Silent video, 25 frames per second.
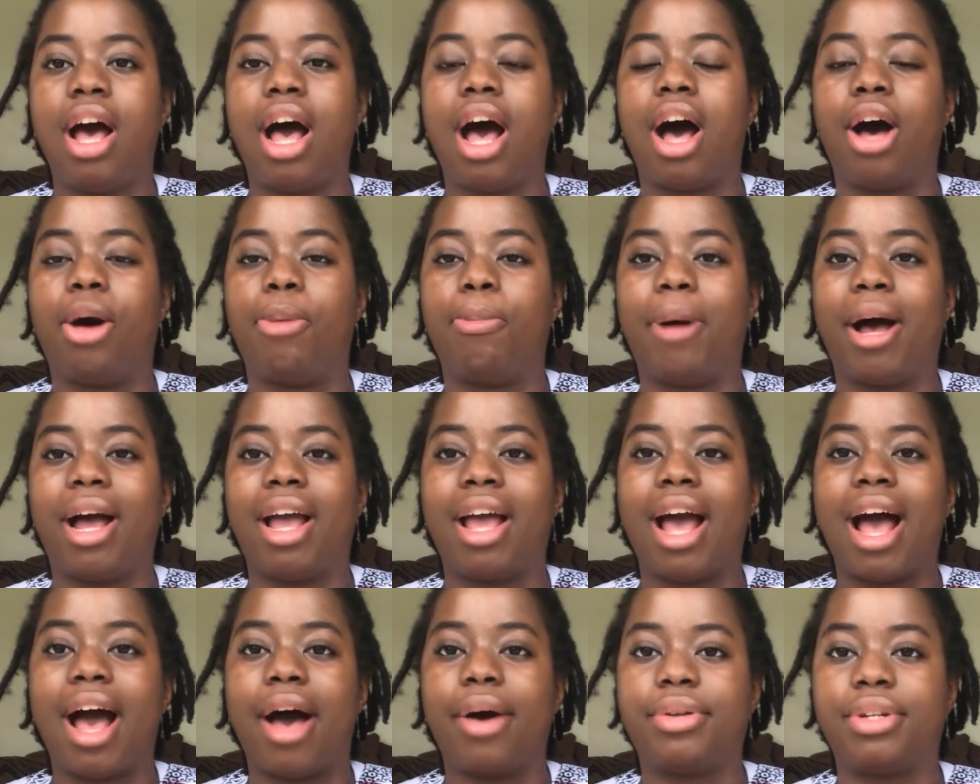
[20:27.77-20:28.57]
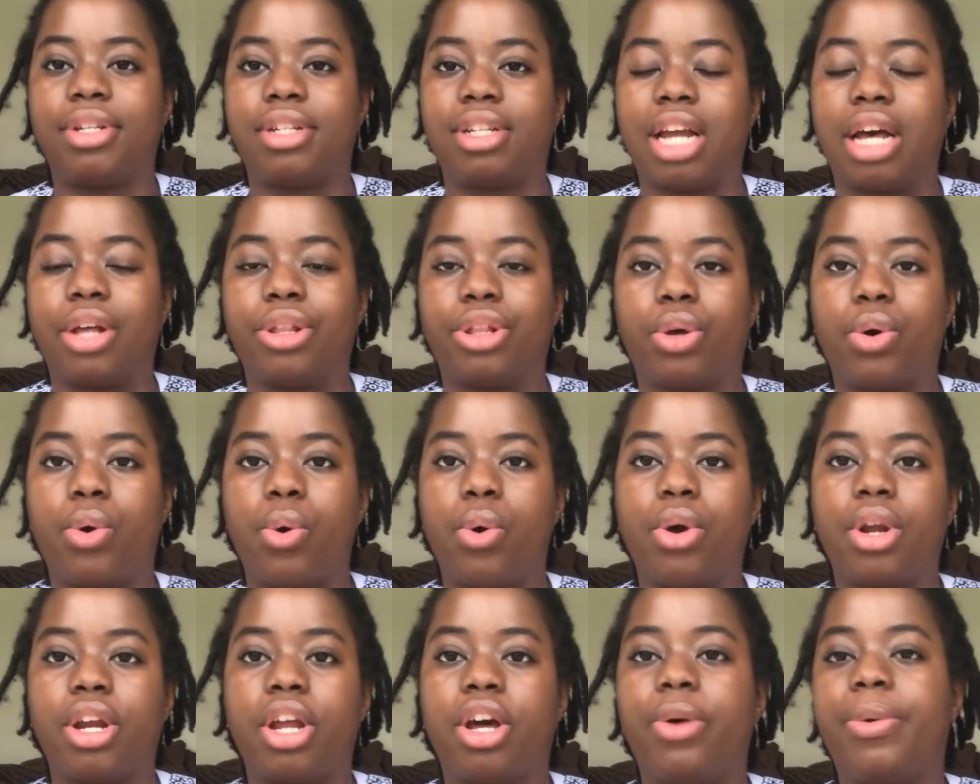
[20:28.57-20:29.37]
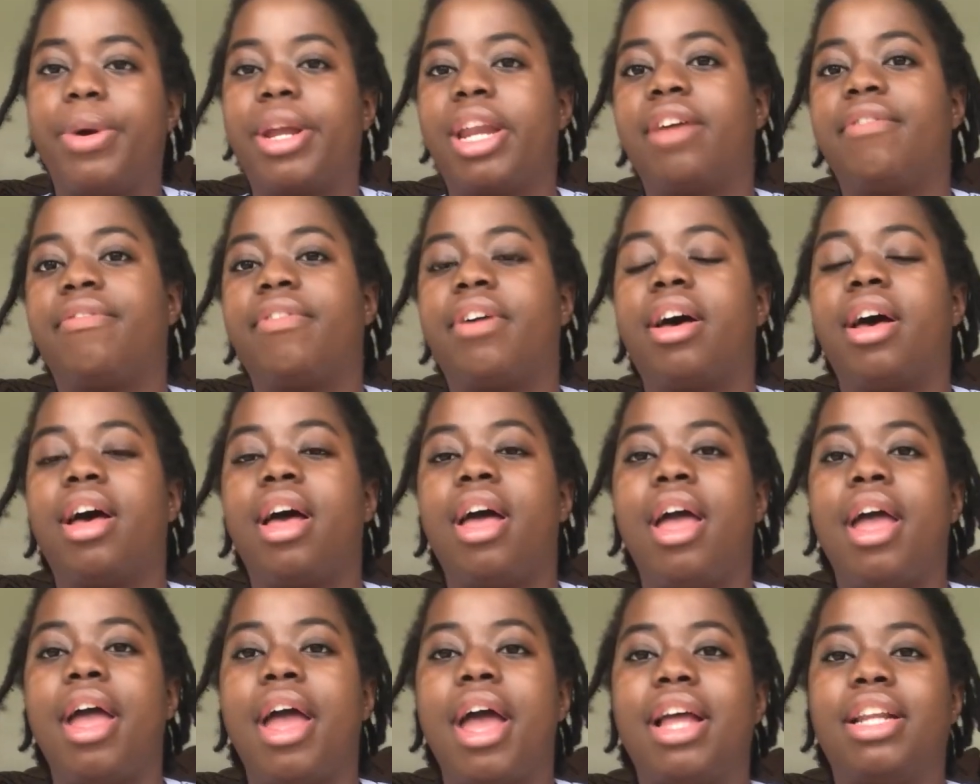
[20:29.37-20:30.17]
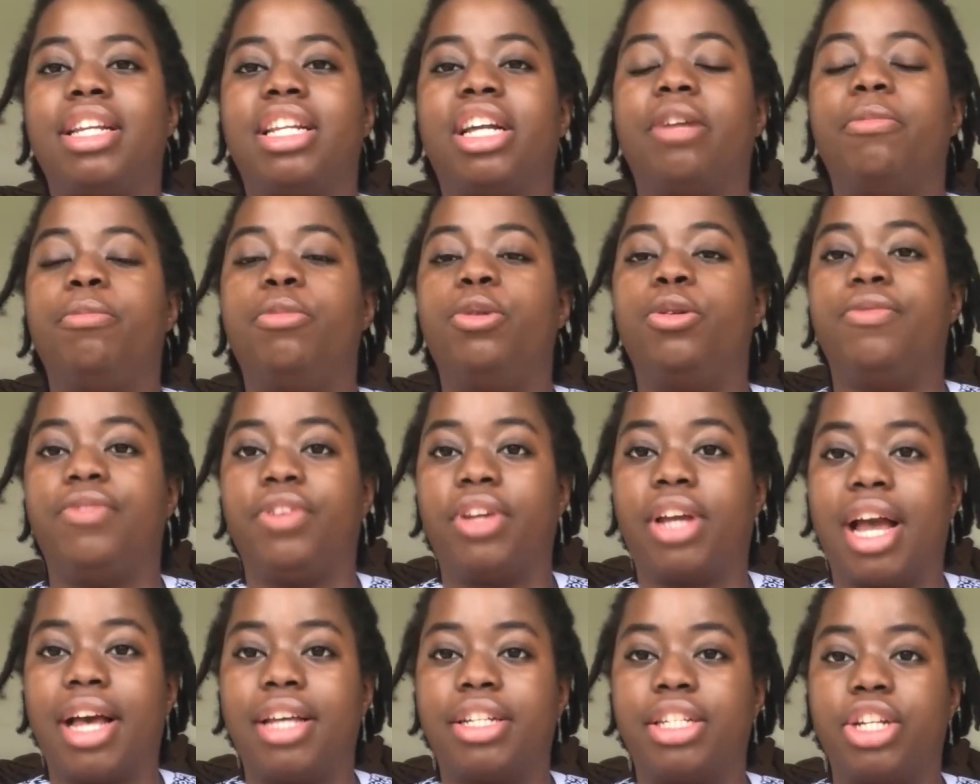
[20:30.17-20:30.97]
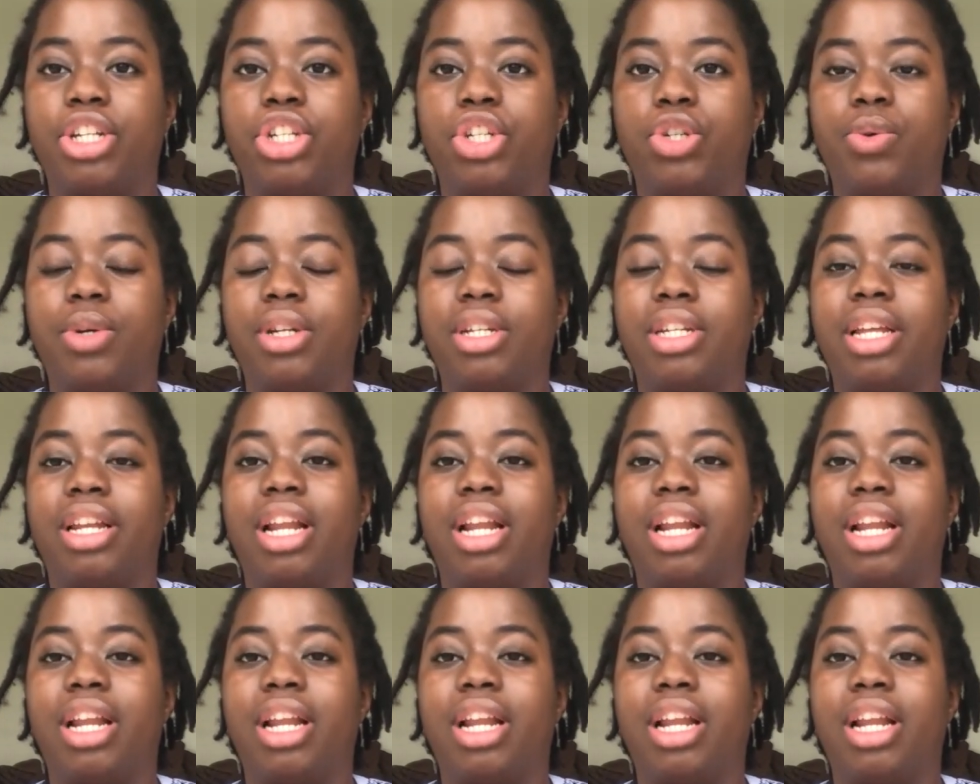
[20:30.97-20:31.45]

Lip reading: I'll buy a house down the corner or whatever, and I'll move you guys into it.